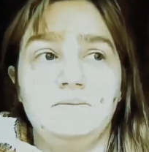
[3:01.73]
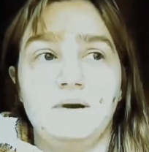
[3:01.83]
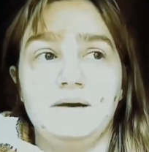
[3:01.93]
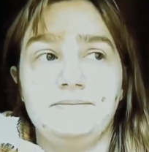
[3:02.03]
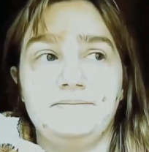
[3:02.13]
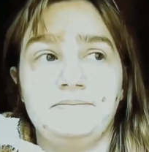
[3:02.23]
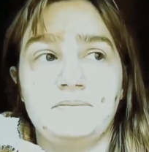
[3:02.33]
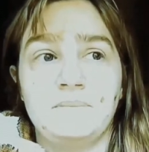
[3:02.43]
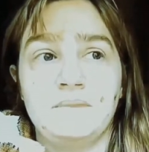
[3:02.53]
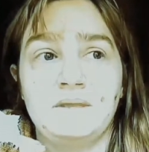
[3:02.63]
So
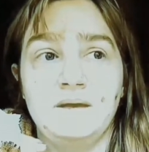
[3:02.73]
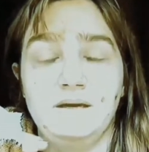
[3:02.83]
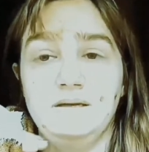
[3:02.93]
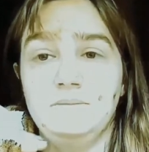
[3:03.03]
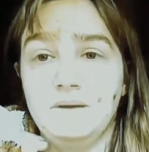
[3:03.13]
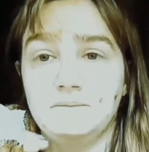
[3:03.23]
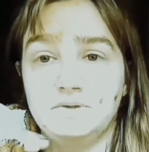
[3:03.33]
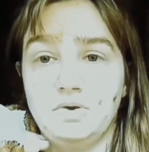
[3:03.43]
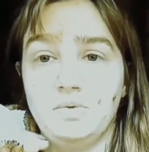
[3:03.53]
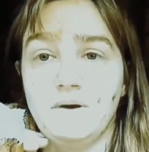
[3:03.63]
anyway, I
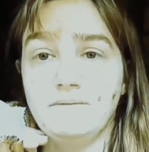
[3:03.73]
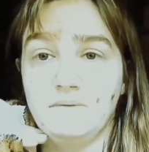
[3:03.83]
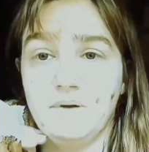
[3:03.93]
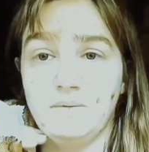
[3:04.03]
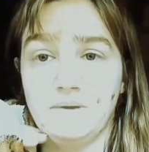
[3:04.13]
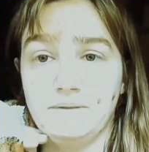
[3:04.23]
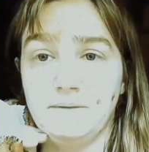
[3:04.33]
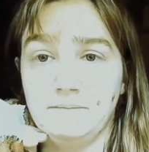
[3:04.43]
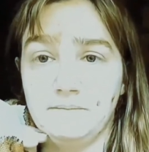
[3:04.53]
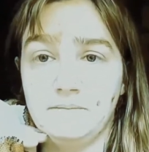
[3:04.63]
need to be able to go
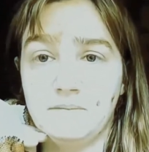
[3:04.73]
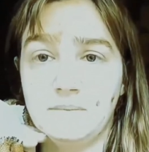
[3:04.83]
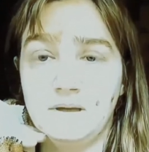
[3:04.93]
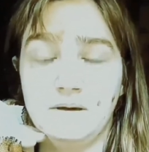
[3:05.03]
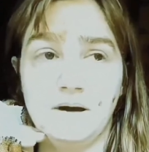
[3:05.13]
everywhere with him,